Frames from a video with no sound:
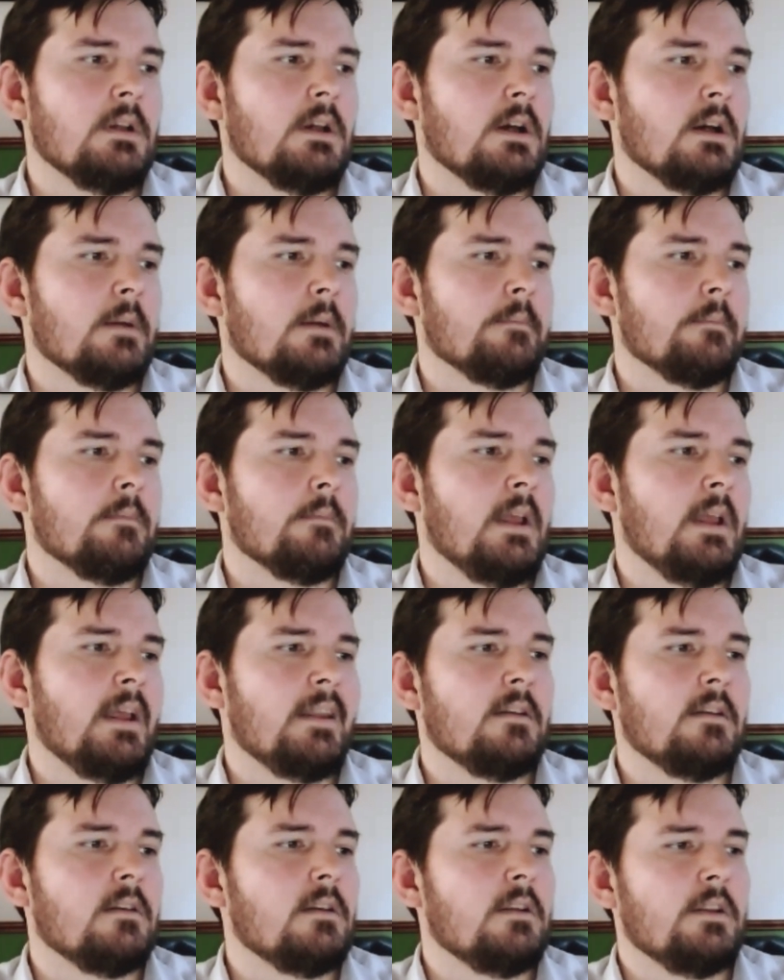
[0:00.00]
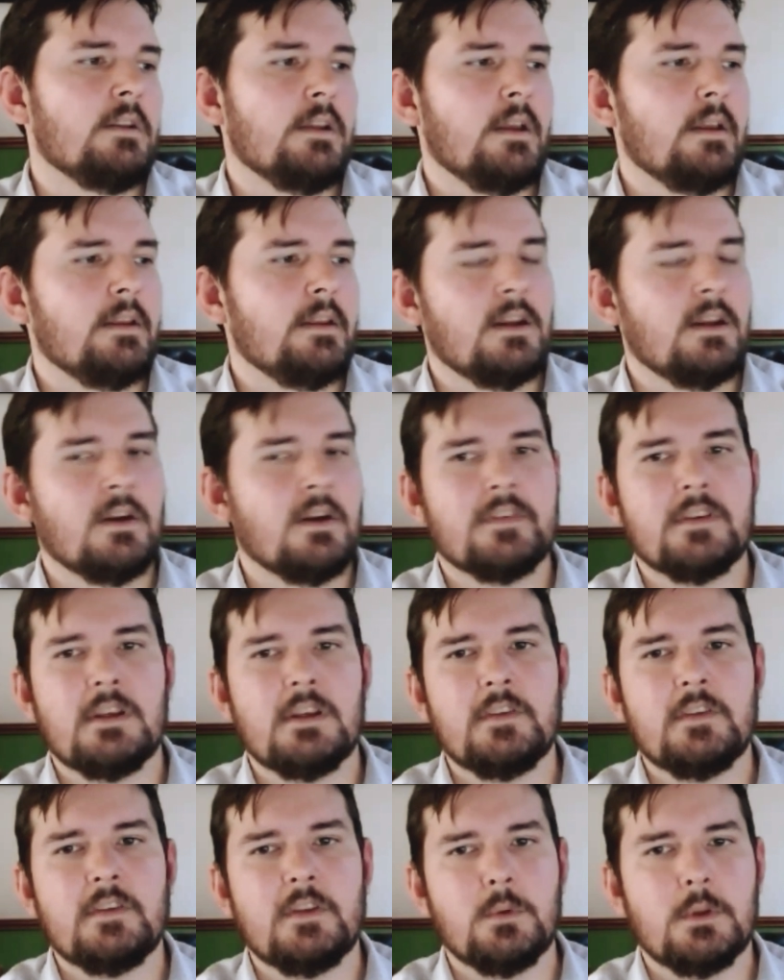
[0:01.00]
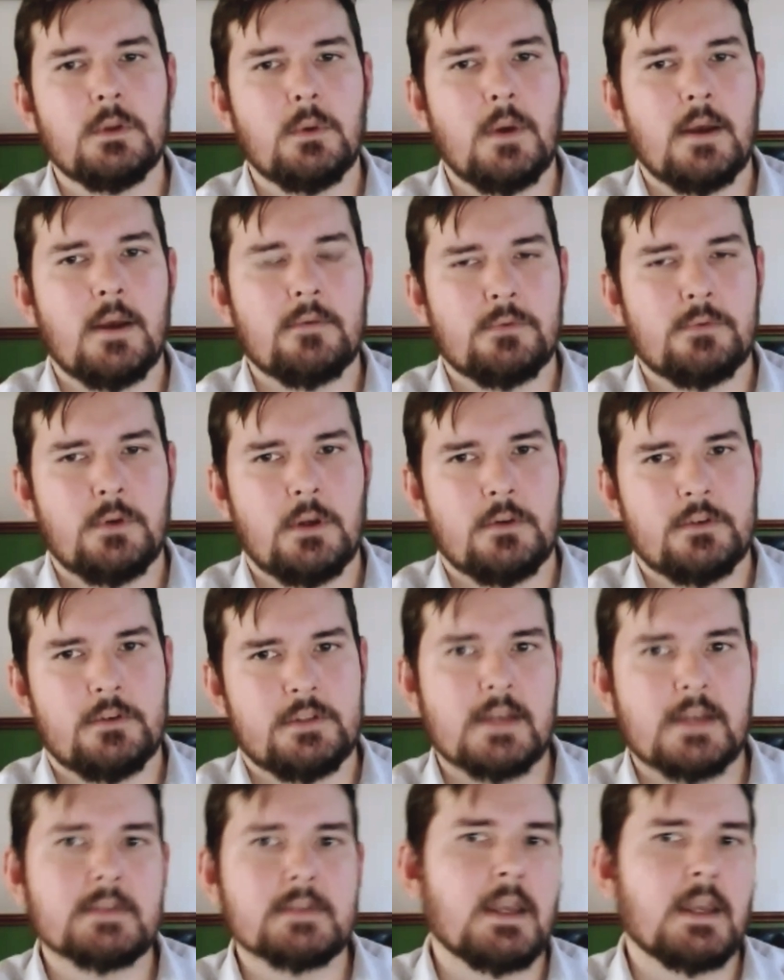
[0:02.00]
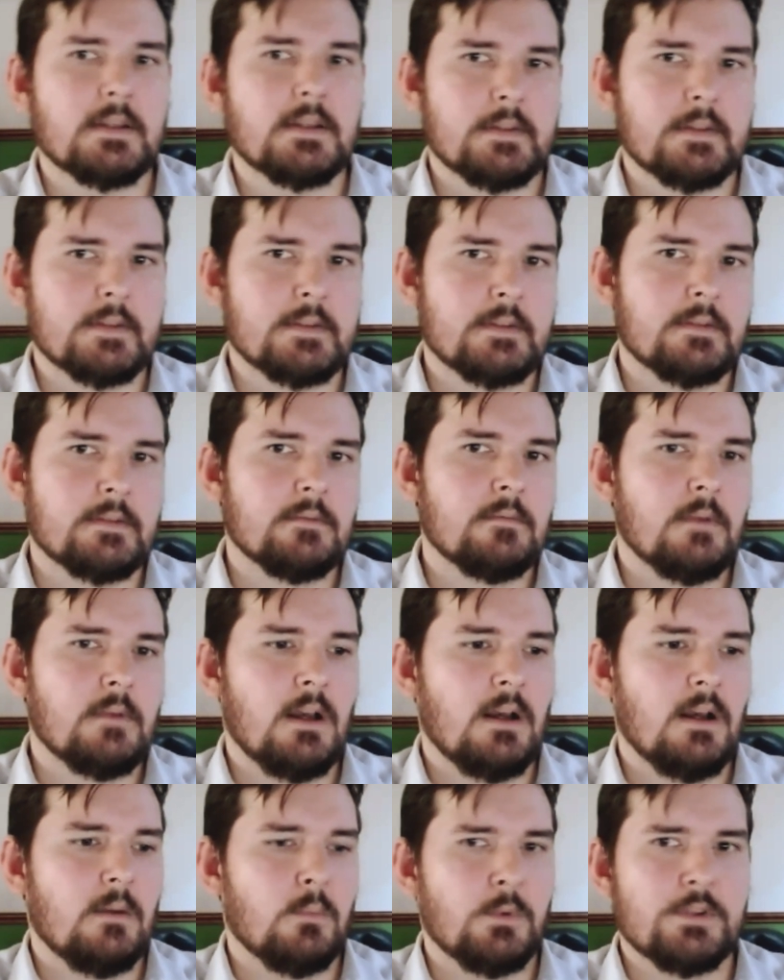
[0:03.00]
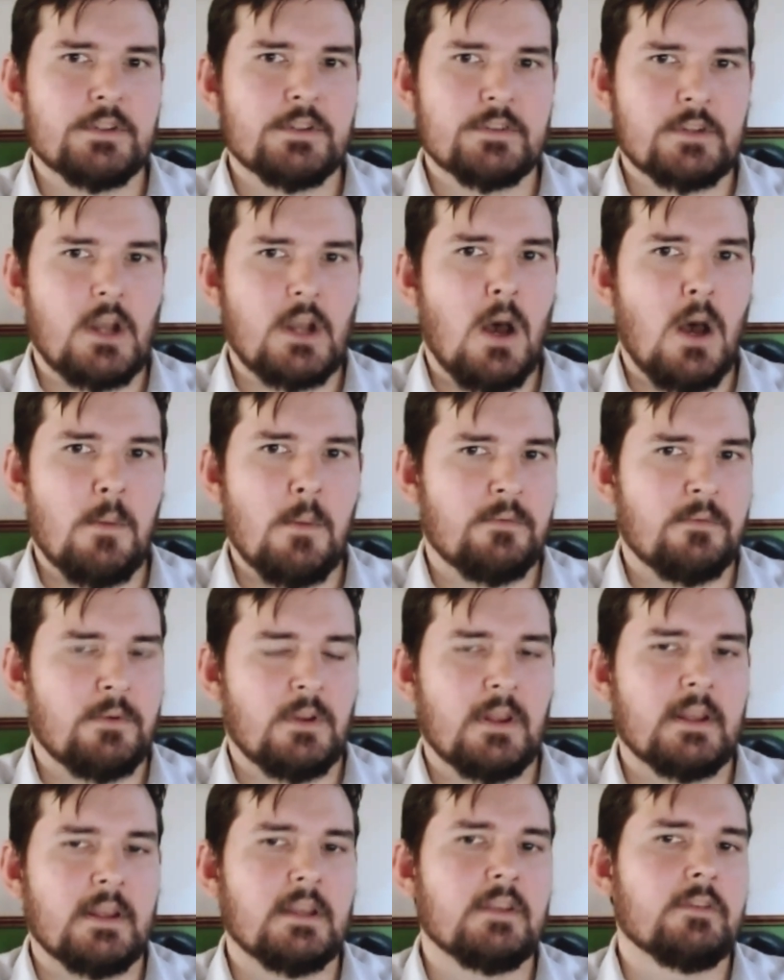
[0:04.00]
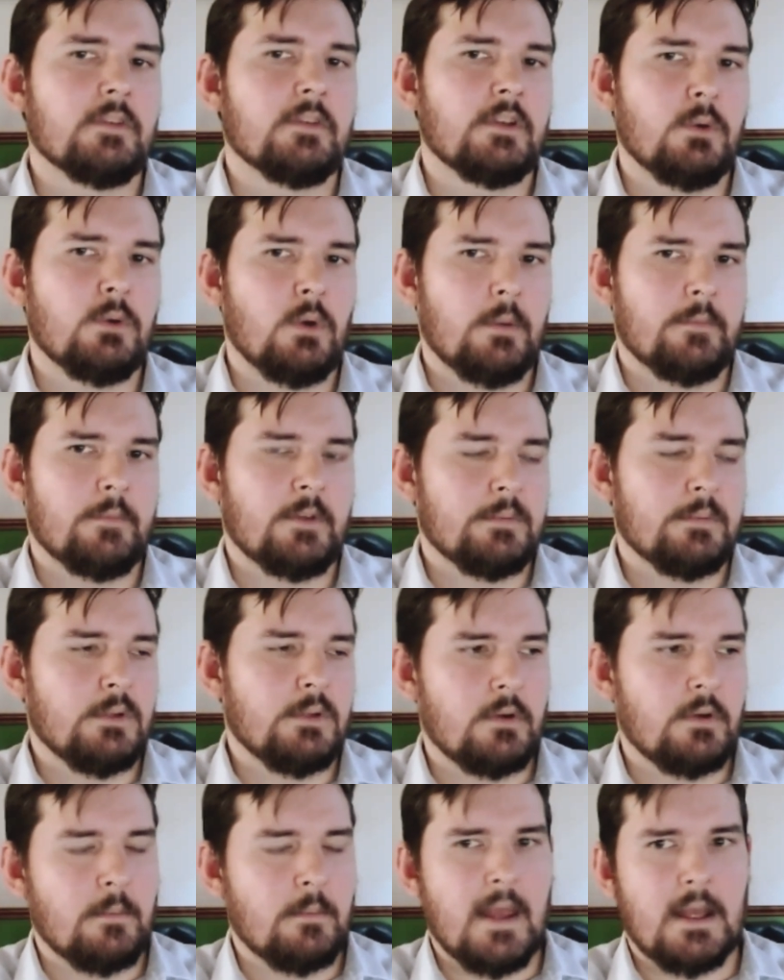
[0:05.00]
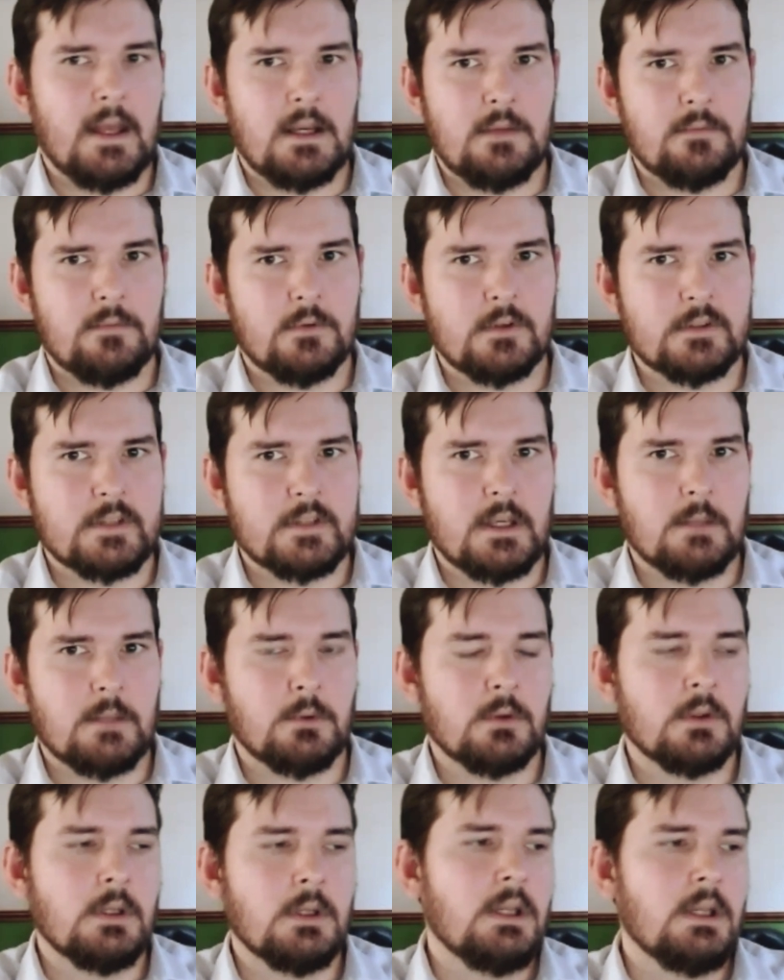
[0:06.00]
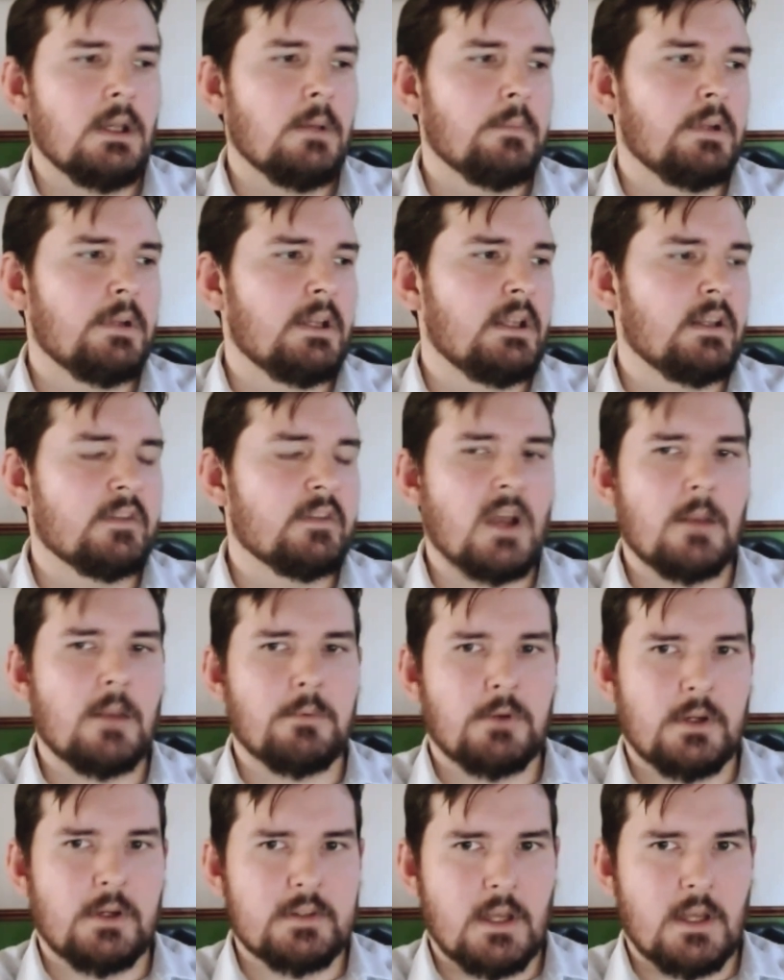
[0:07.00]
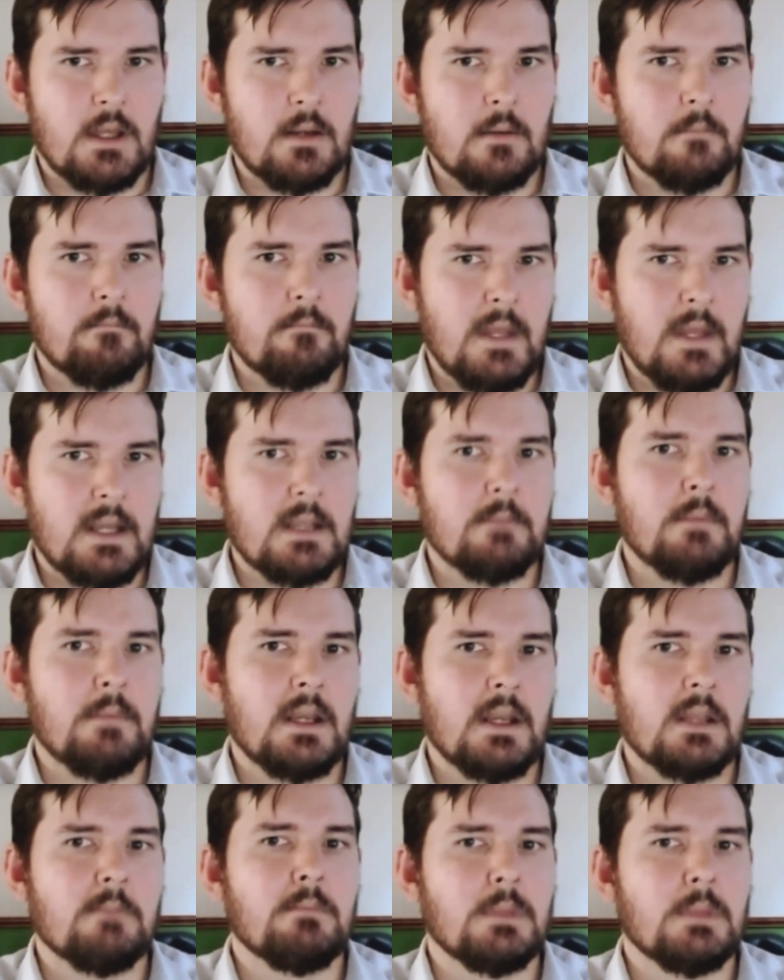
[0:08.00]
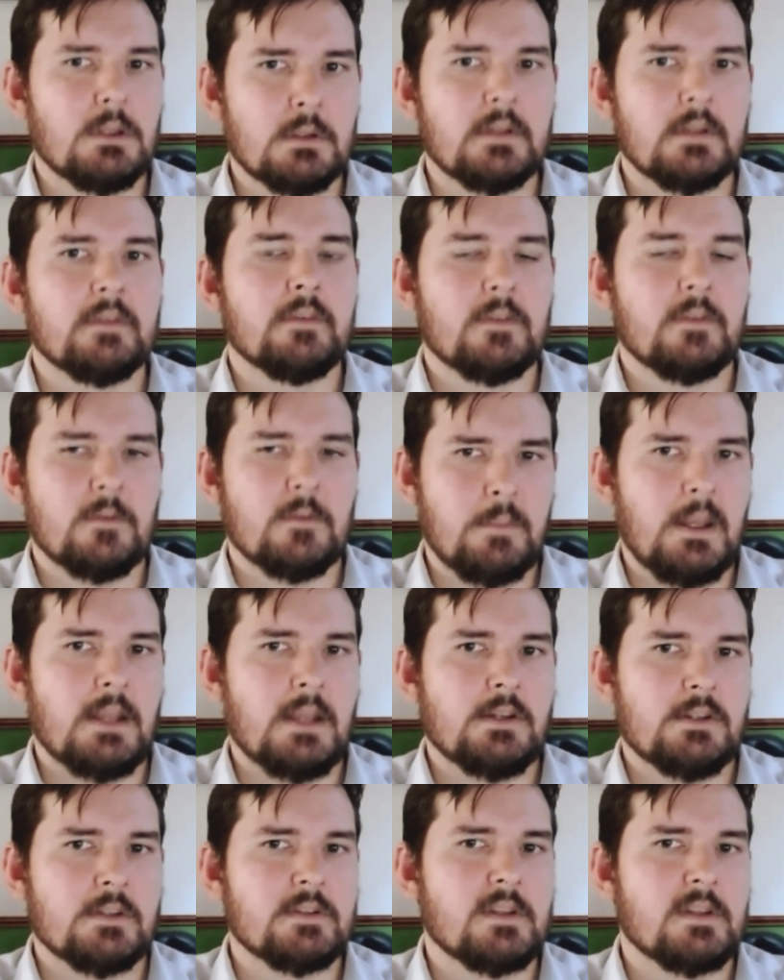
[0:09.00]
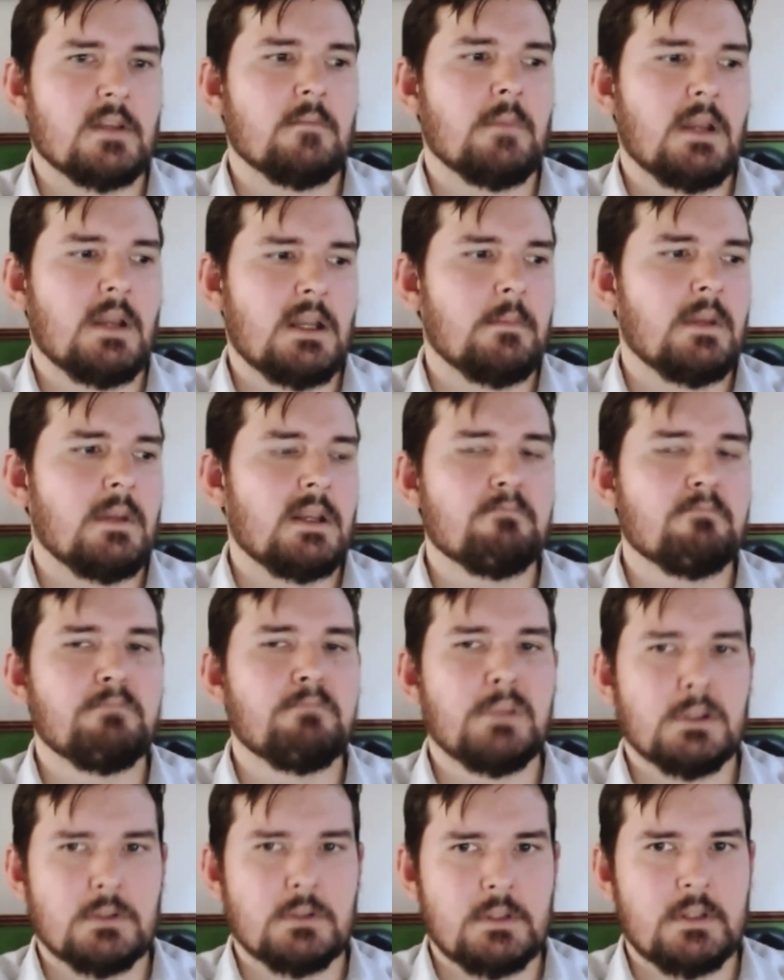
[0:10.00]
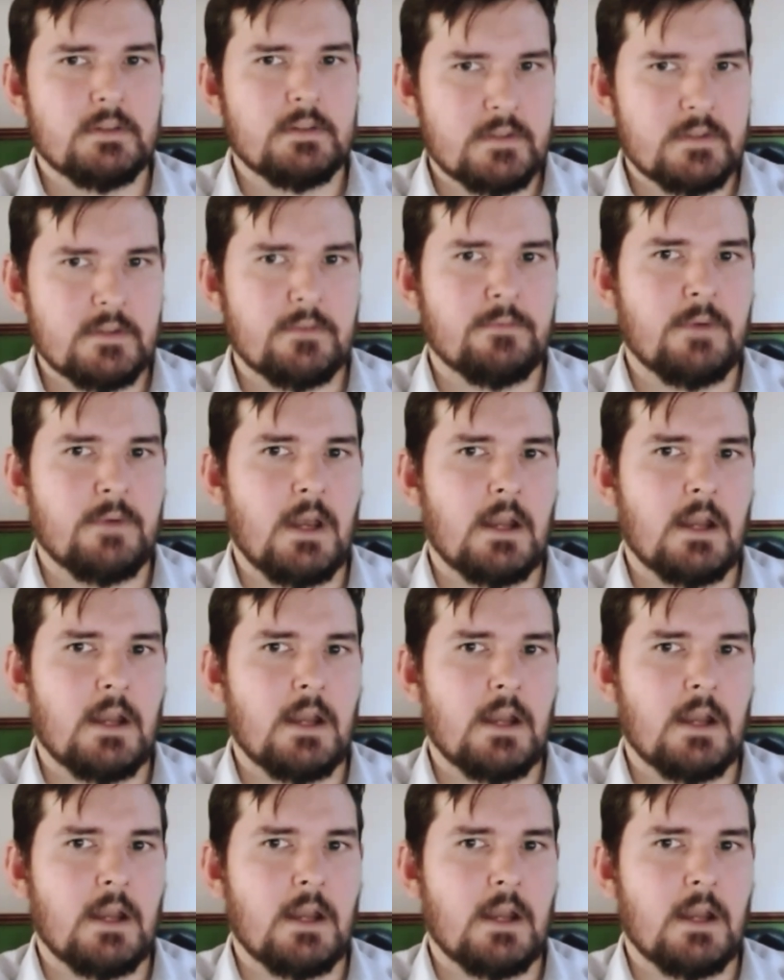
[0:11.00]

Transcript: And it's easy when you have 300 test cases, which is common for like ECQMs uploaded to MADI, for example. But HEDIS operates on many, many millions of patients and many, many billions of